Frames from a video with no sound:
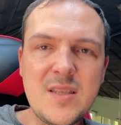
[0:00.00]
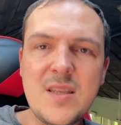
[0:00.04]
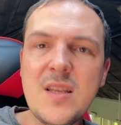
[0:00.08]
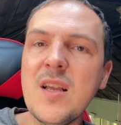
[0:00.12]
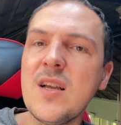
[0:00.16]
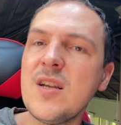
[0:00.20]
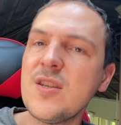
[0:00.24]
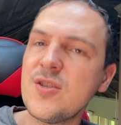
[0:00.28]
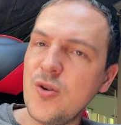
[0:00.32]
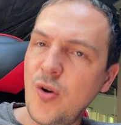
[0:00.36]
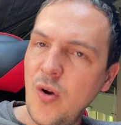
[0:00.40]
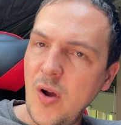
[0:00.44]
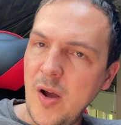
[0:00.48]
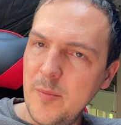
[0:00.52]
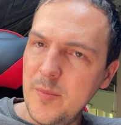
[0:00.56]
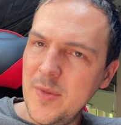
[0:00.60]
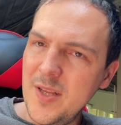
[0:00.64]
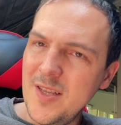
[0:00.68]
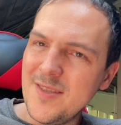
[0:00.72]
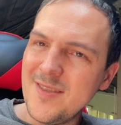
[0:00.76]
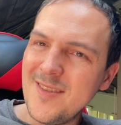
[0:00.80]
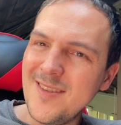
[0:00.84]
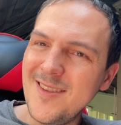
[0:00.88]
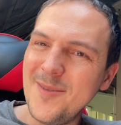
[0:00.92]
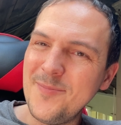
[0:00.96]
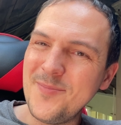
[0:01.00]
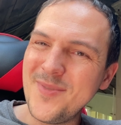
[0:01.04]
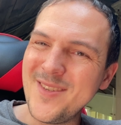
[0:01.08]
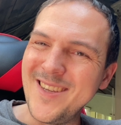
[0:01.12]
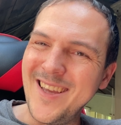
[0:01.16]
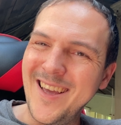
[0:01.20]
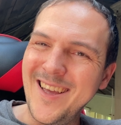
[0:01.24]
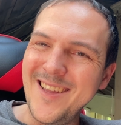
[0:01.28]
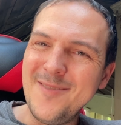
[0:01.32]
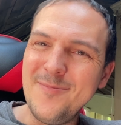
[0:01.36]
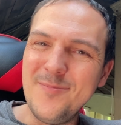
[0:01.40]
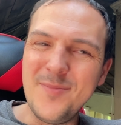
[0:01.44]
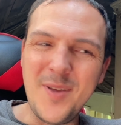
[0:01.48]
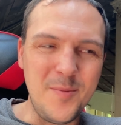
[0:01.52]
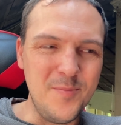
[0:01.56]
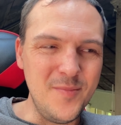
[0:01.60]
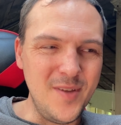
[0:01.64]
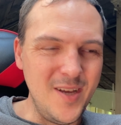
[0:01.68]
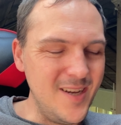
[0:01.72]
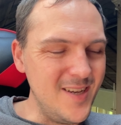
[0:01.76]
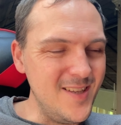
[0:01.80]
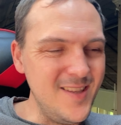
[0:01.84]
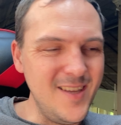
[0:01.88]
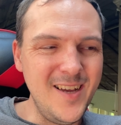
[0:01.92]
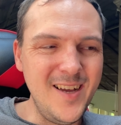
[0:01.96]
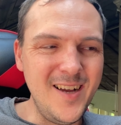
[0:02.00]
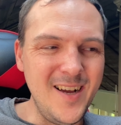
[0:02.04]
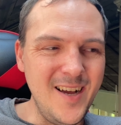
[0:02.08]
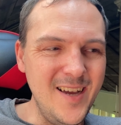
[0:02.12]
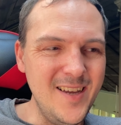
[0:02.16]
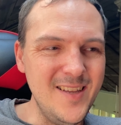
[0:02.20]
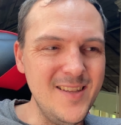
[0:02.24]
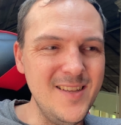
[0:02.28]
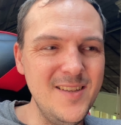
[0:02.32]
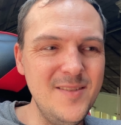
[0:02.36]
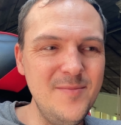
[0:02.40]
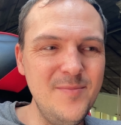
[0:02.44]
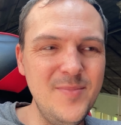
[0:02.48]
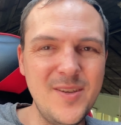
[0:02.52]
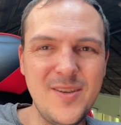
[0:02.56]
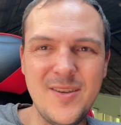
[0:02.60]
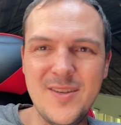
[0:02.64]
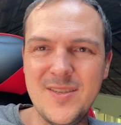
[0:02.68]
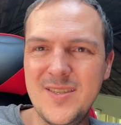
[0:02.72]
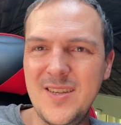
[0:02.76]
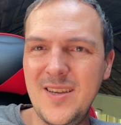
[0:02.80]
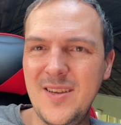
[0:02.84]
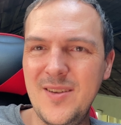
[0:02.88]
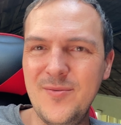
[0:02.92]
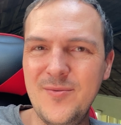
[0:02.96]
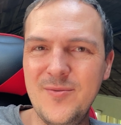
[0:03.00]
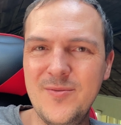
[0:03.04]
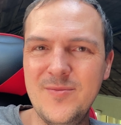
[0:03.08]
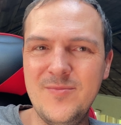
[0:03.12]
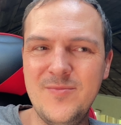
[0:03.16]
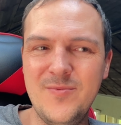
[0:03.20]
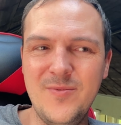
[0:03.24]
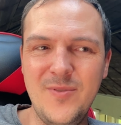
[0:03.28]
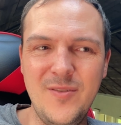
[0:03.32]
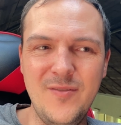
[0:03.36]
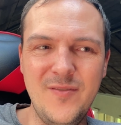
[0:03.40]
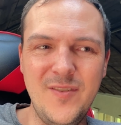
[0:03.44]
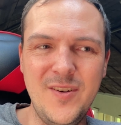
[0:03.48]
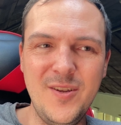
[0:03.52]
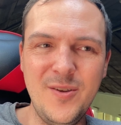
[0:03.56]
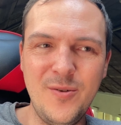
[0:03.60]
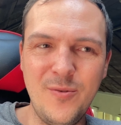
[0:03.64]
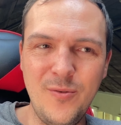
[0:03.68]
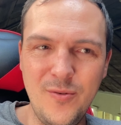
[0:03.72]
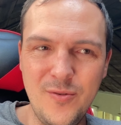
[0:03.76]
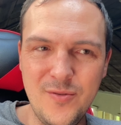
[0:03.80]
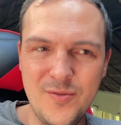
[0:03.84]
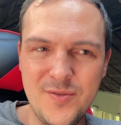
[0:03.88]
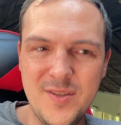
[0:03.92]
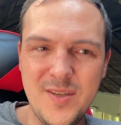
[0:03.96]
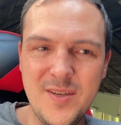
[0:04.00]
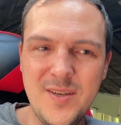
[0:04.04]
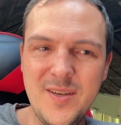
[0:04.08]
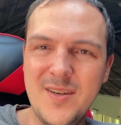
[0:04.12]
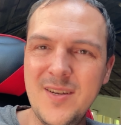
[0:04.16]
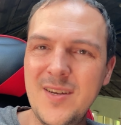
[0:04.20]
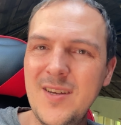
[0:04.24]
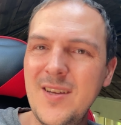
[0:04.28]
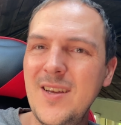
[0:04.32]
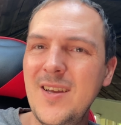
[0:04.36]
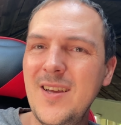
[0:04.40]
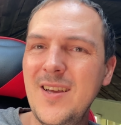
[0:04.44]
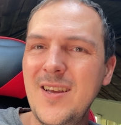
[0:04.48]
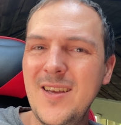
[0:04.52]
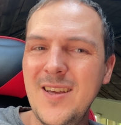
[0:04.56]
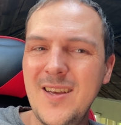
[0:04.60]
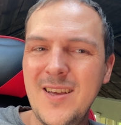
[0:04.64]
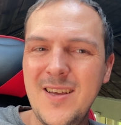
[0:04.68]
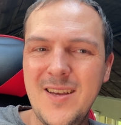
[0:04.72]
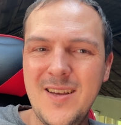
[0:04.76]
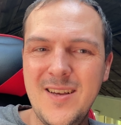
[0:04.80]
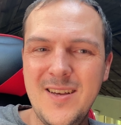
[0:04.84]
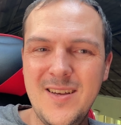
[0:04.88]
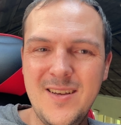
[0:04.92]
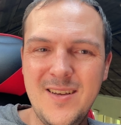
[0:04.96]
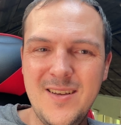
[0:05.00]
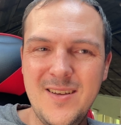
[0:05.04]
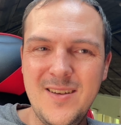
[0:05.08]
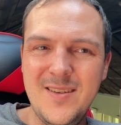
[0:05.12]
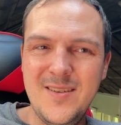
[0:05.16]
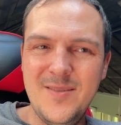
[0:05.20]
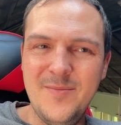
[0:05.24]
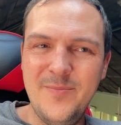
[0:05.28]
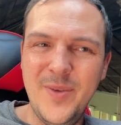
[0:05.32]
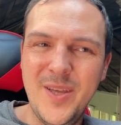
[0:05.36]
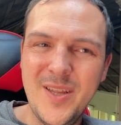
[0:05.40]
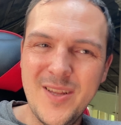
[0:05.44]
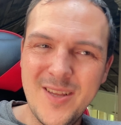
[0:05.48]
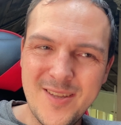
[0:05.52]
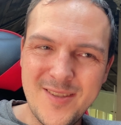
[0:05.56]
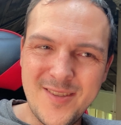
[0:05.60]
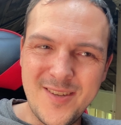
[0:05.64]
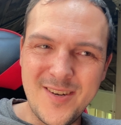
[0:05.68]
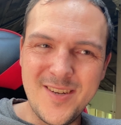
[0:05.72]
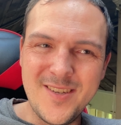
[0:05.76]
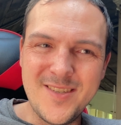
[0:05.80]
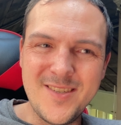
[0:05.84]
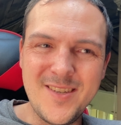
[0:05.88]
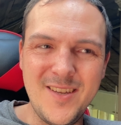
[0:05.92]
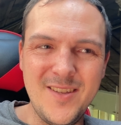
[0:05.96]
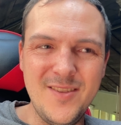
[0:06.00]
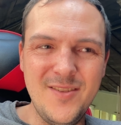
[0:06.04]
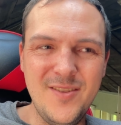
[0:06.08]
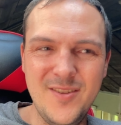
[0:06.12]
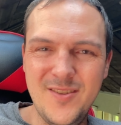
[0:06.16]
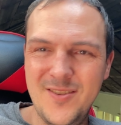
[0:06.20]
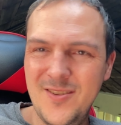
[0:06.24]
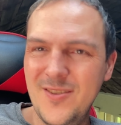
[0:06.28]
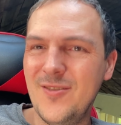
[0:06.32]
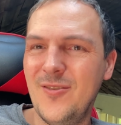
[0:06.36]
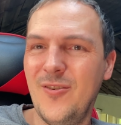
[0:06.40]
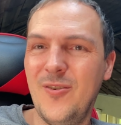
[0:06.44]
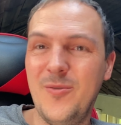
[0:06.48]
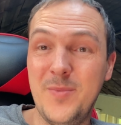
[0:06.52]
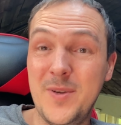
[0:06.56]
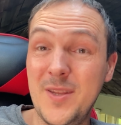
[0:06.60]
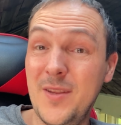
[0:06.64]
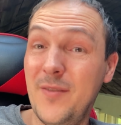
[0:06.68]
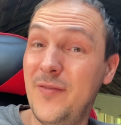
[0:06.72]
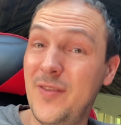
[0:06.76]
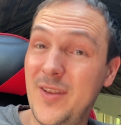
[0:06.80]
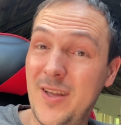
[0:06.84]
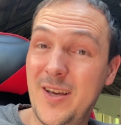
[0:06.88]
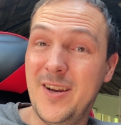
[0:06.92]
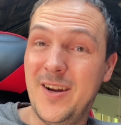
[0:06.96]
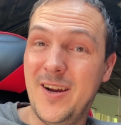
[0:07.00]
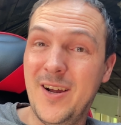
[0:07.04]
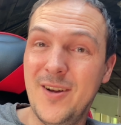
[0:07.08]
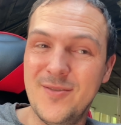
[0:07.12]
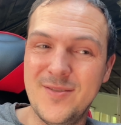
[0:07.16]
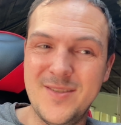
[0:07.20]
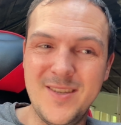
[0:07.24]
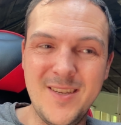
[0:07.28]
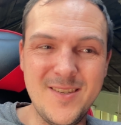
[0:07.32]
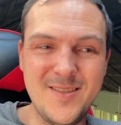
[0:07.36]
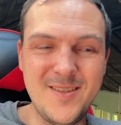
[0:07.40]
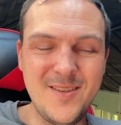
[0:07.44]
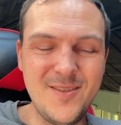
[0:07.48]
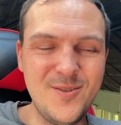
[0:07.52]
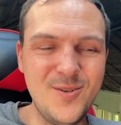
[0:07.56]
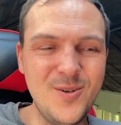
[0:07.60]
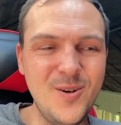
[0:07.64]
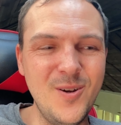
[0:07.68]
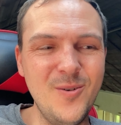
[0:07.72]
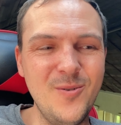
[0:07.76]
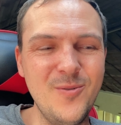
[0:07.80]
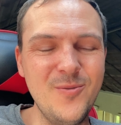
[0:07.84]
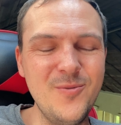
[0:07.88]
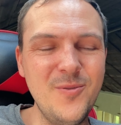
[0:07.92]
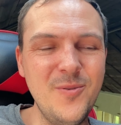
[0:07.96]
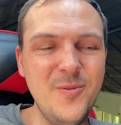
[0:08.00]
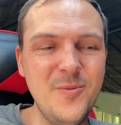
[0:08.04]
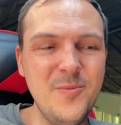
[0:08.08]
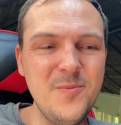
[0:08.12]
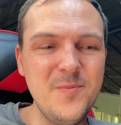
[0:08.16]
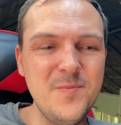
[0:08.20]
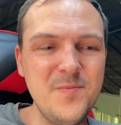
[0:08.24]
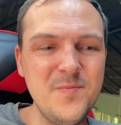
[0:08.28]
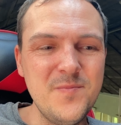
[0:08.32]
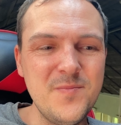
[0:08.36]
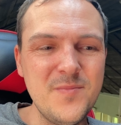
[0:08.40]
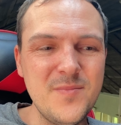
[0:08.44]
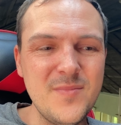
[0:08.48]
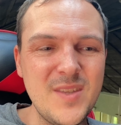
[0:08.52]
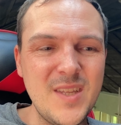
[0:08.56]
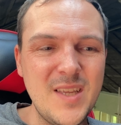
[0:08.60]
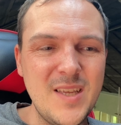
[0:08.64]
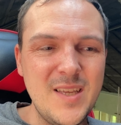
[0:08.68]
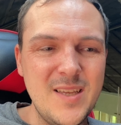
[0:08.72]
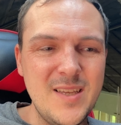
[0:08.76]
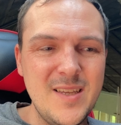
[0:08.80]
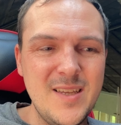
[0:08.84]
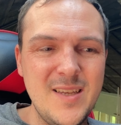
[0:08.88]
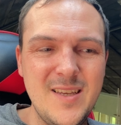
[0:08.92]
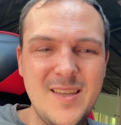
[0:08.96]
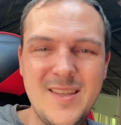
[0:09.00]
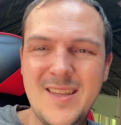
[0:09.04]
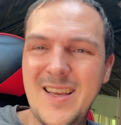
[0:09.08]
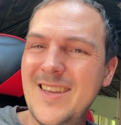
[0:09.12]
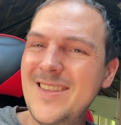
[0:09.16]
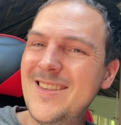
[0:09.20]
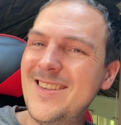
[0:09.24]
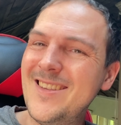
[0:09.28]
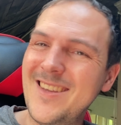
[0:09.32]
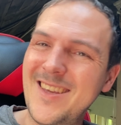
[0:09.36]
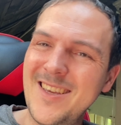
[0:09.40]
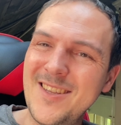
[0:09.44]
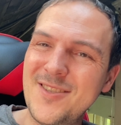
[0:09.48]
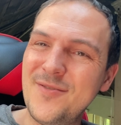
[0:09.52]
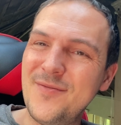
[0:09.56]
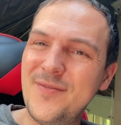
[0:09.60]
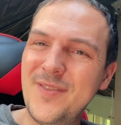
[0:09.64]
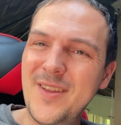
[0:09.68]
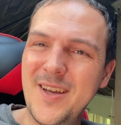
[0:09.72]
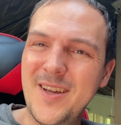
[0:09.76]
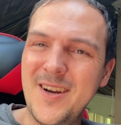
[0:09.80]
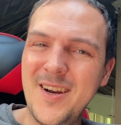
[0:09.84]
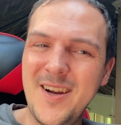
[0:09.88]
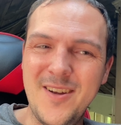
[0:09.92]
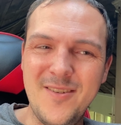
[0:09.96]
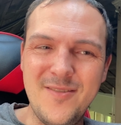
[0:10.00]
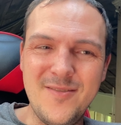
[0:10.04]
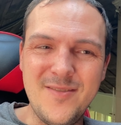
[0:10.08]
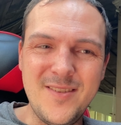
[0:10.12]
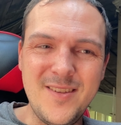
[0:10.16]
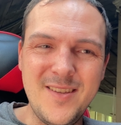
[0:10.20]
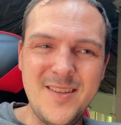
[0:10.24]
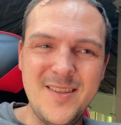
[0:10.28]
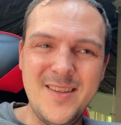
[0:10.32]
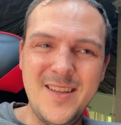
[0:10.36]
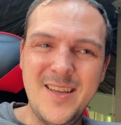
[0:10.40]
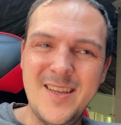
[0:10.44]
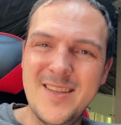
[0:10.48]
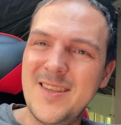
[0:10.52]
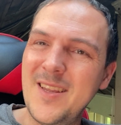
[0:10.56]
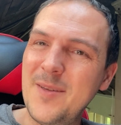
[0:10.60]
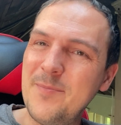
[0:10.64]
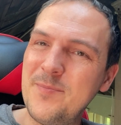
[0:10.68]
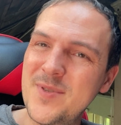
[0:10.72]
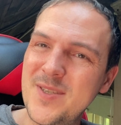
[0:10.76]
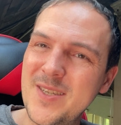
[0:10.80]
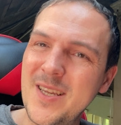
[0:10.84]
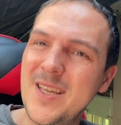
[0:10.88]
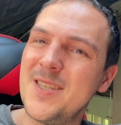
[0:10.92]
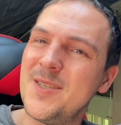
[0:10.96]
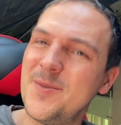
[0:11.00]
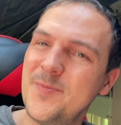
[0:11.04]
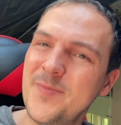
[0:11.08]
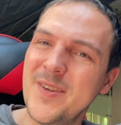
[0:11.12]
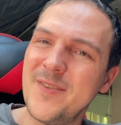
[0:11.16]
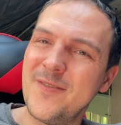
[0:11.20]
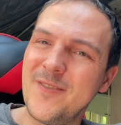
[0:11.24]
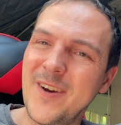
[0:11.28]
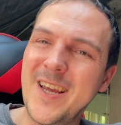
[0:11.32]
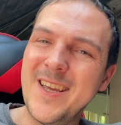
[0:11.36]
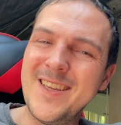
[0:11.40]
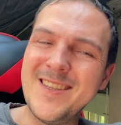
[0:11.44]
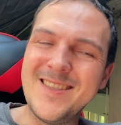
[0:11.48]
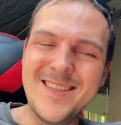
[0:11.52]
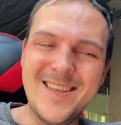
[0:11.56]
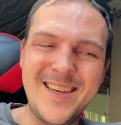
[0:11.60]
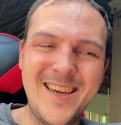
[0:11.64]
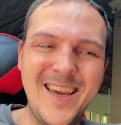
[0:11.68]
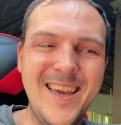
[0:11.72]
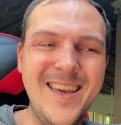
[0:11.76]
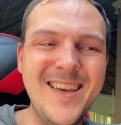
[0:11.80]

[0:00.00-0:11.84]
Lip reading: So I'm a little upset. I'm not gonna hide it because I already called the military, said, I'm gonna fly around, test a drone, and I didn't get to fly around, and that upsets me greatly.